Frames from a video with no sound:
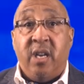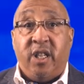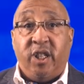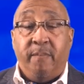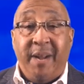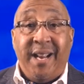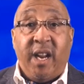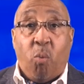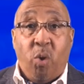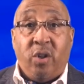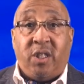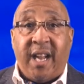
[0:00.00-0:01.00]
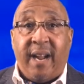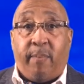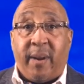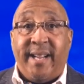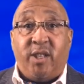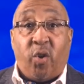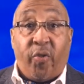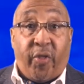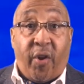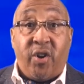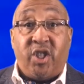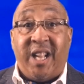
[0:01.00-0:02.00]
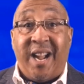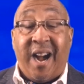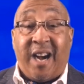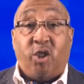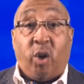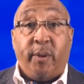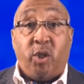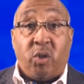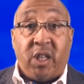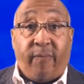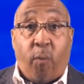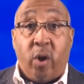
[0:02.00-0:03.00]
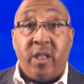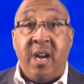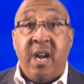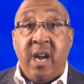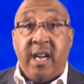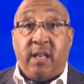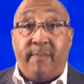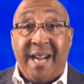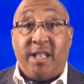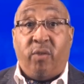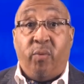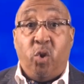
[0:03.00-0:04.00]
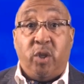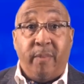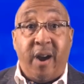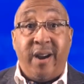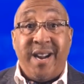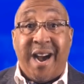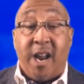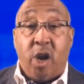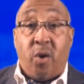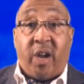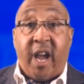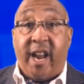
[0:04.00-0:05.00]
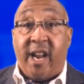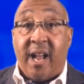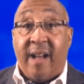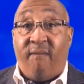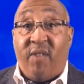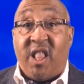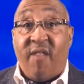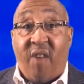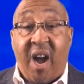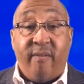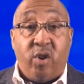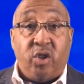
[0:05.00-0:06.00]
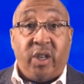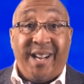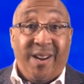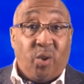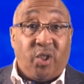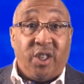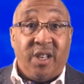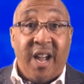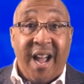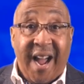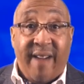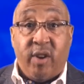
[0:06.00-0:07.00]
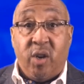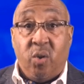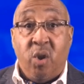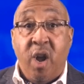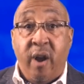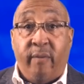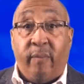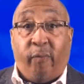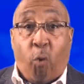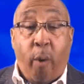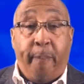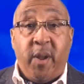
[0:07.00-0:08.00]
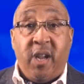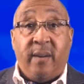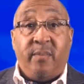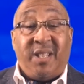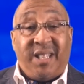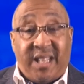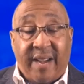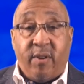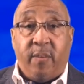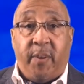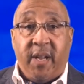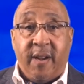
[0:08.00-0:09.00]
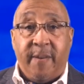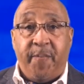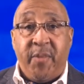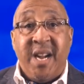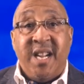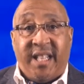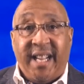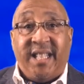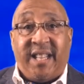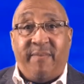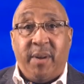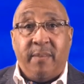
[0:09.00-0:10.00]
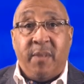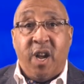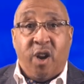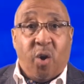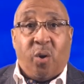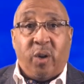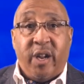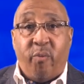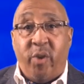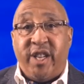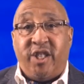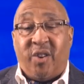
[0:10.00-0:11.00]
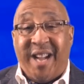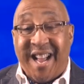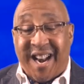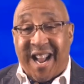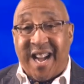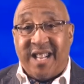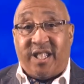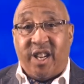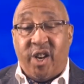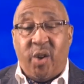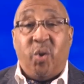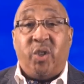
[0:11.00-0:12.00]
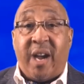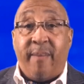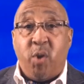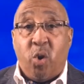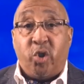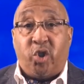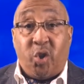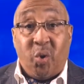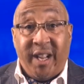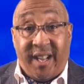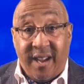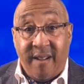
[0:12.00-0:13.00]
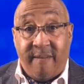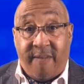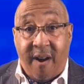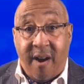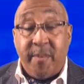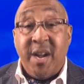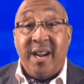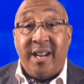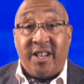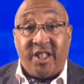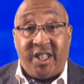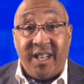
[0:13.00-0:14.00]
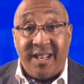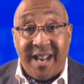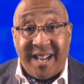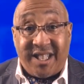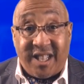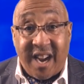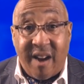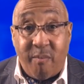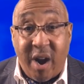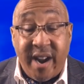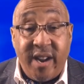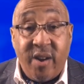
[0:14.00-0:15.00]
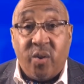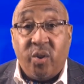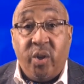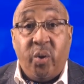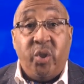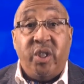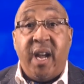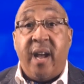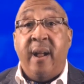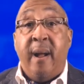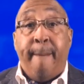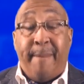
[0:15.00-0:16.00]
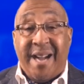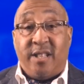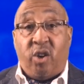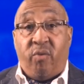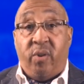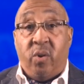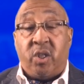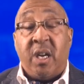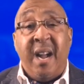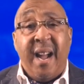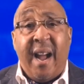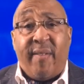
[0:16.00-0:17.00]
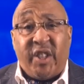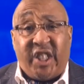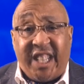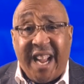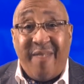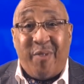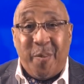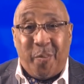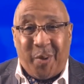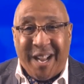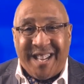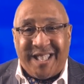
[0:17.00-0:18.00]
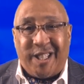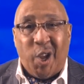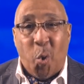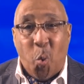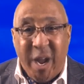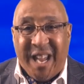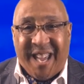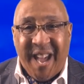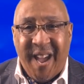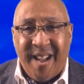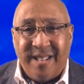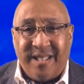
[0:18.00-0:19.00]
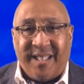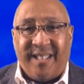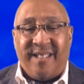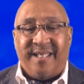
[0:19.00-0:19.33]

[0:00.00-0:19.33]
This meeting will take place on Thursday, October 24th, at the Baton Rouge Marriott, located at 5500 Hilton Avenue, from 4 p.m. to 7 p.m. These have been local and regional headlines and news. I'm yours truly, Ken Fobb, and I'll see you next time right here on Newsnet Baton Rouge. Have a safe and blessed weekend.